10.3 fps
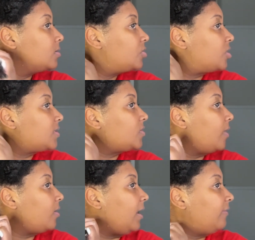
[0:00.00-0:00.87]
just so I
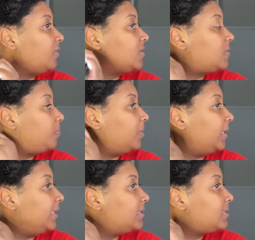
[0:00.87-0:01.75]
don't have to
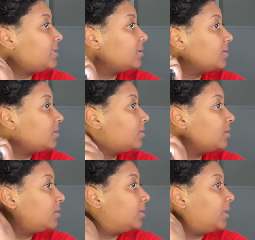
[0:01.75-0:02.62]
split
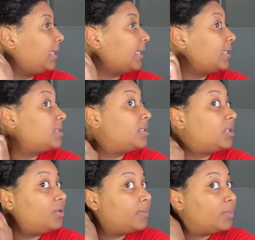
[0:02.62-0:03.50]
and
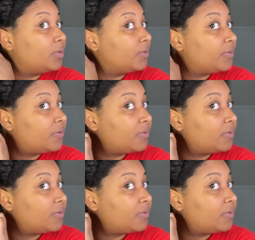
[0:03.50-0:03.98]
continue to move.